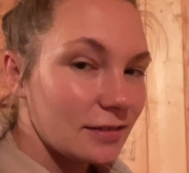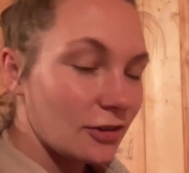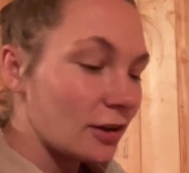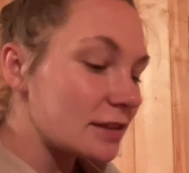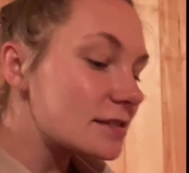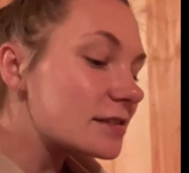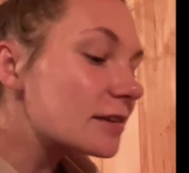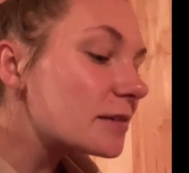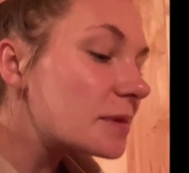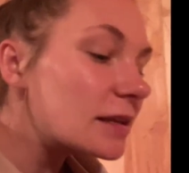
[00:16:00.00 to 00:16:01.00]
not
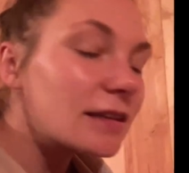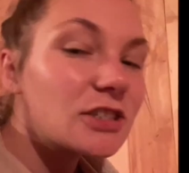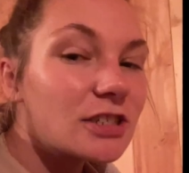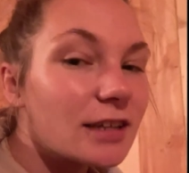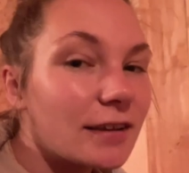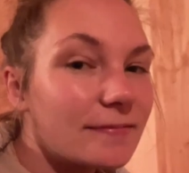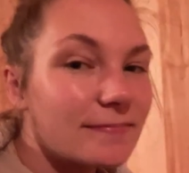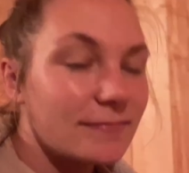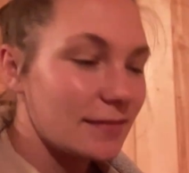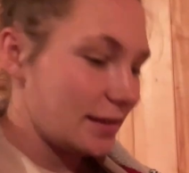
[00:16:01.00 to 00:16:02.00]
necessarily meaning that she's done.
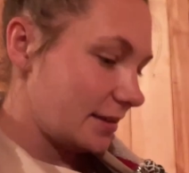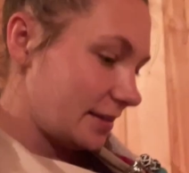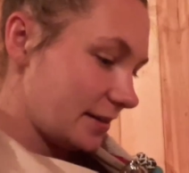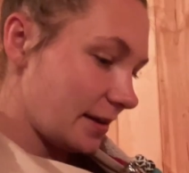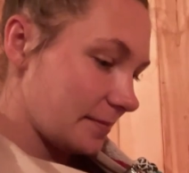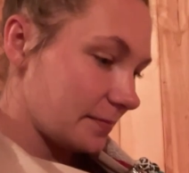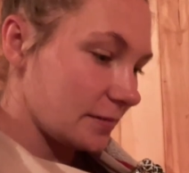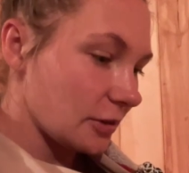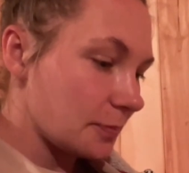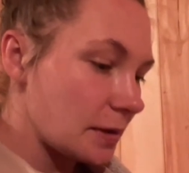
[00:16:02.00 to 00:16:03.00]
Yeah,
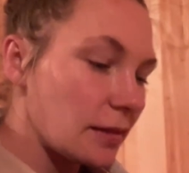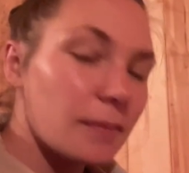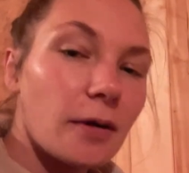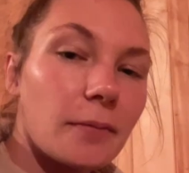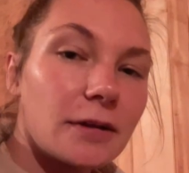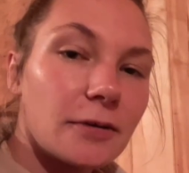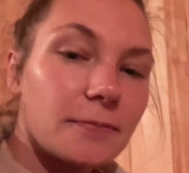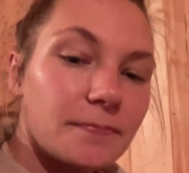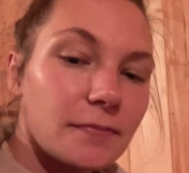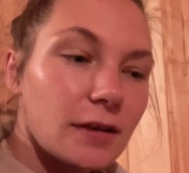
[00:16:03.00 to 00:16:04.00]
another piglet popped out.
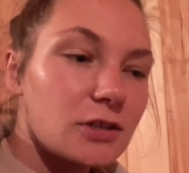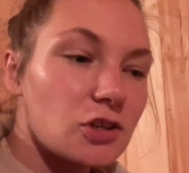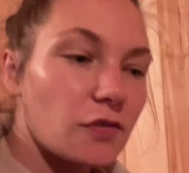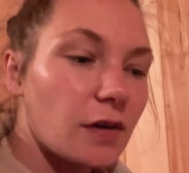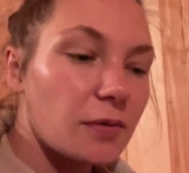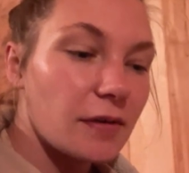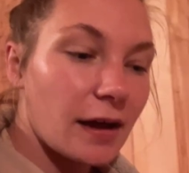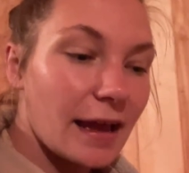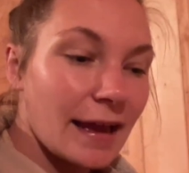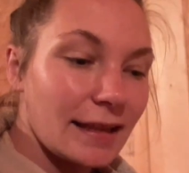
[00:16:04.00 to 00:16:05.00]
So far we've
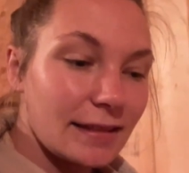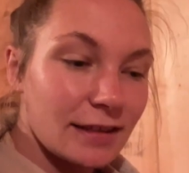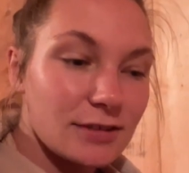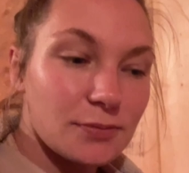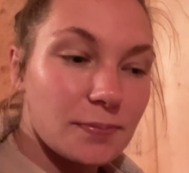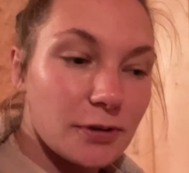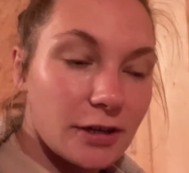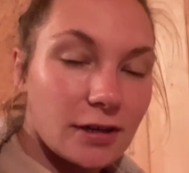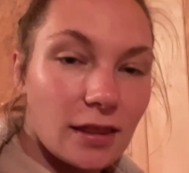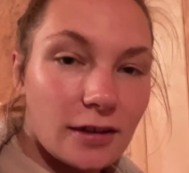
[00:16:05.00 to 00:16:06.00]
got eight. That's a pretty
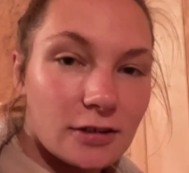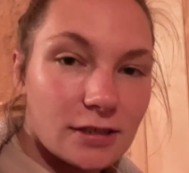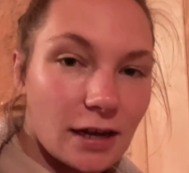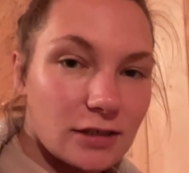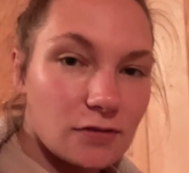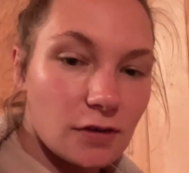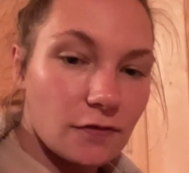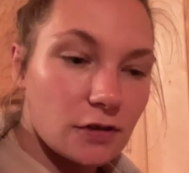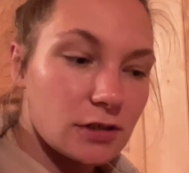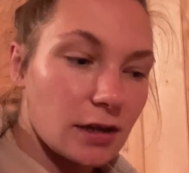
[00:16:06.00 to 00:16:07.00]
good litter size for a
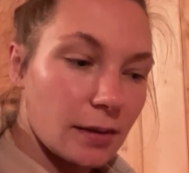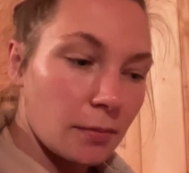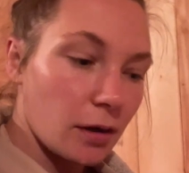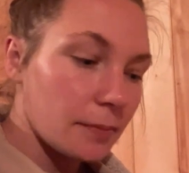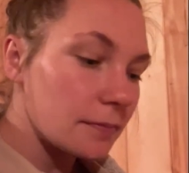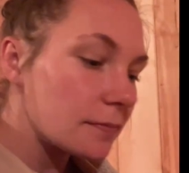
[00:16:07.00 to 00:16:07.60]
first time mom.